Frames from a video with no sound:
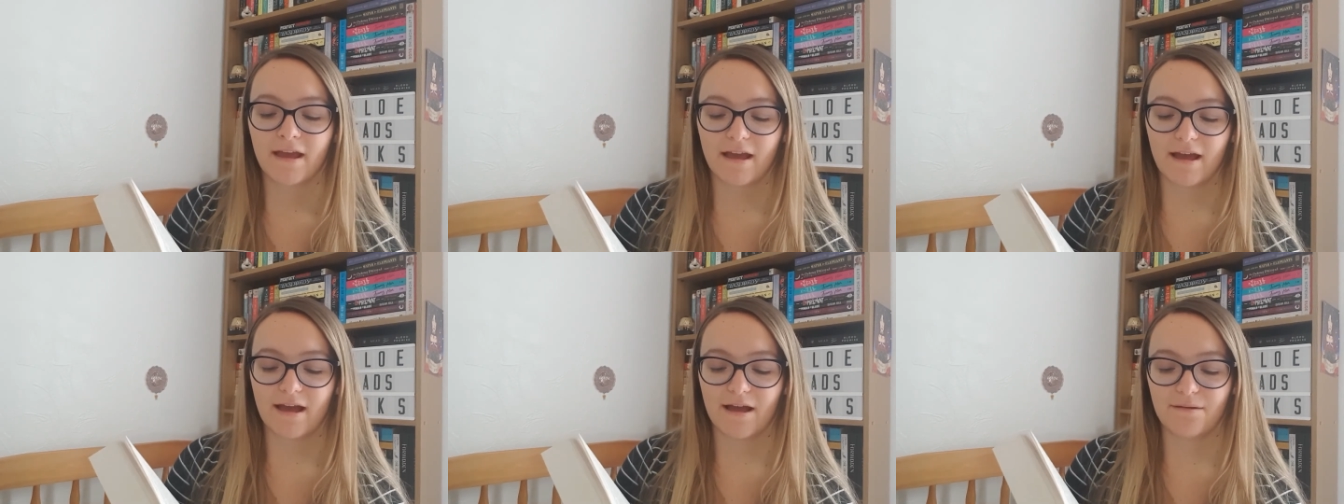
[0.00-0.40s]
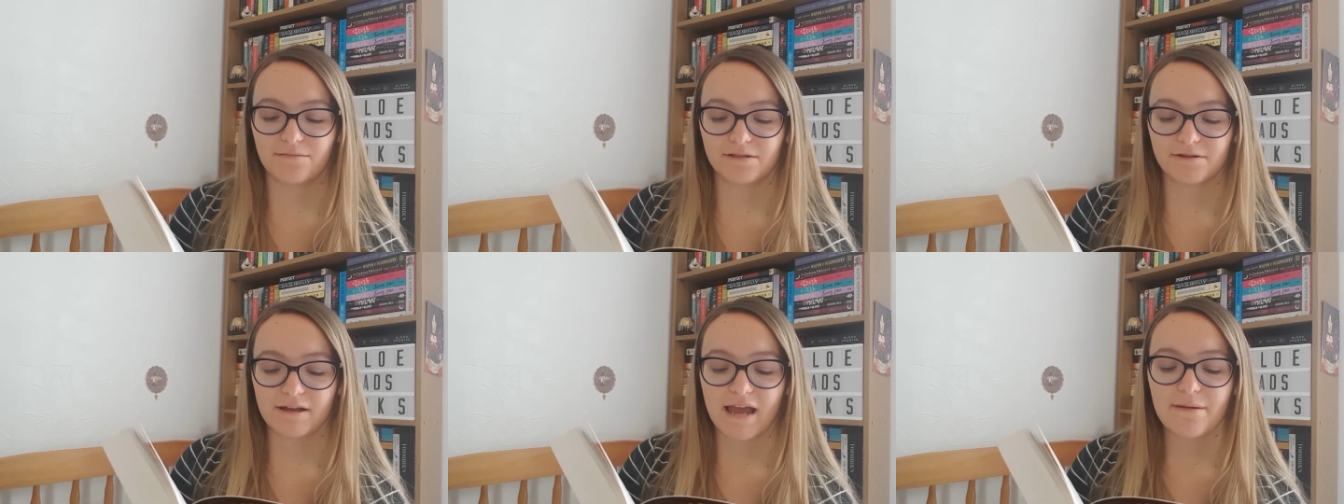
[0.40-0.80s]
Um,
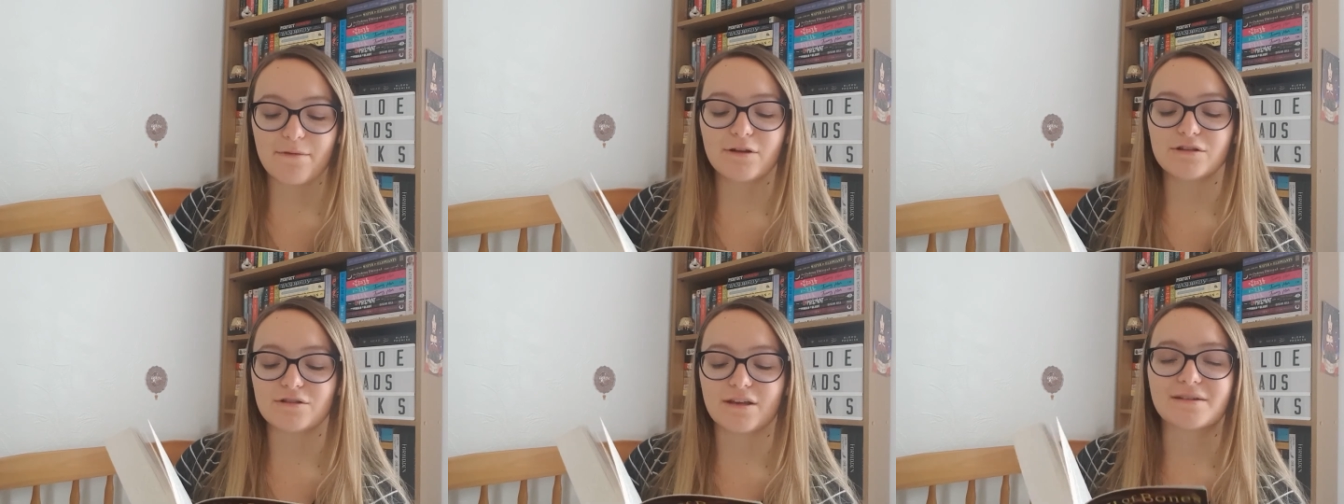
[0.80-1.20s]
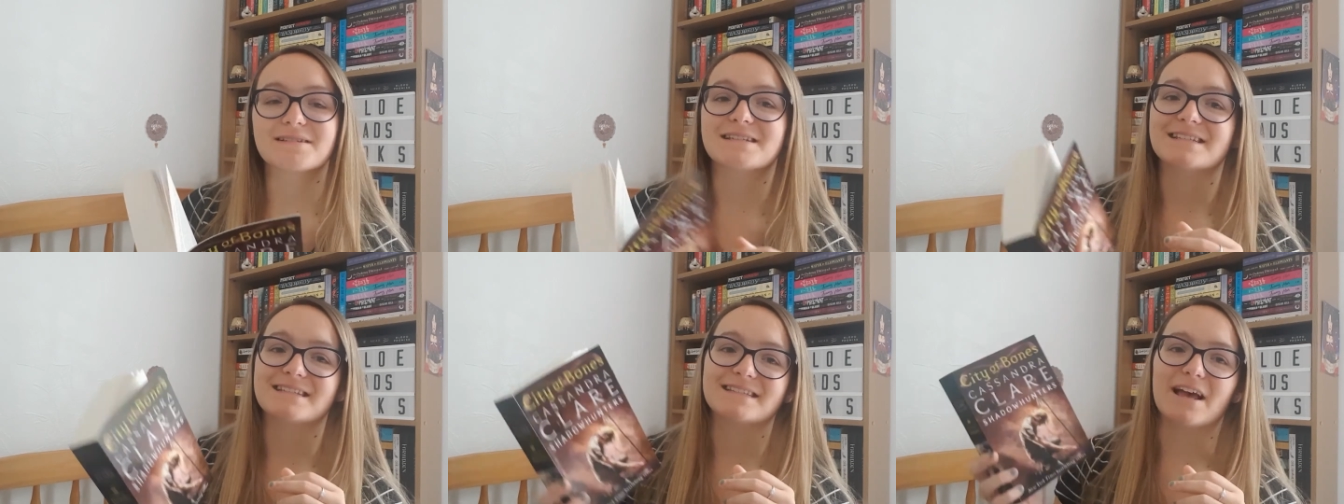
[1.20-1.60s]
so it came out in two
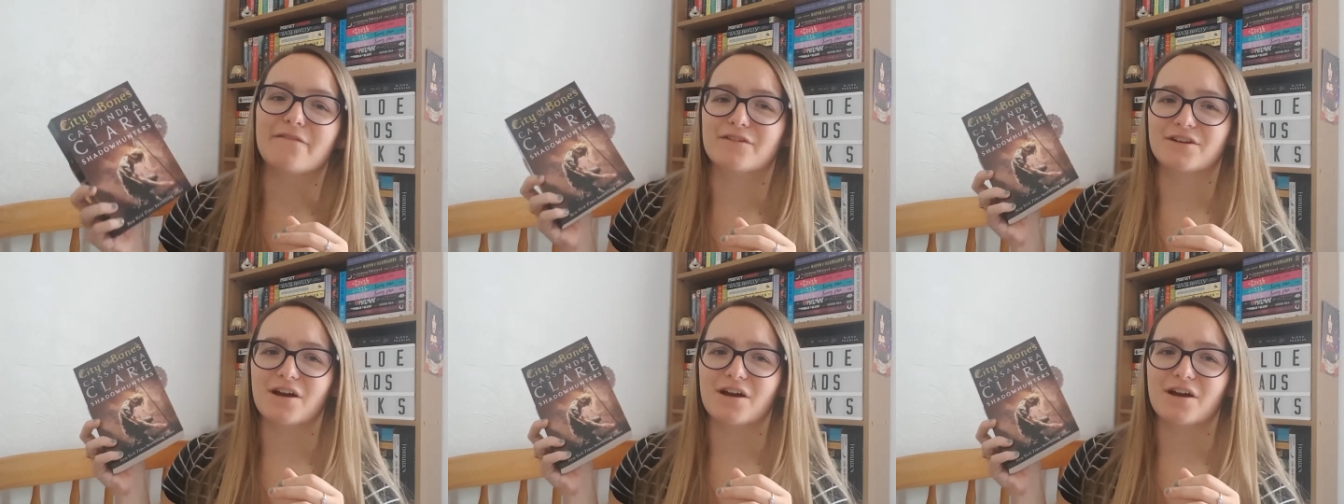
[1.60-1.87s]
thousand seven.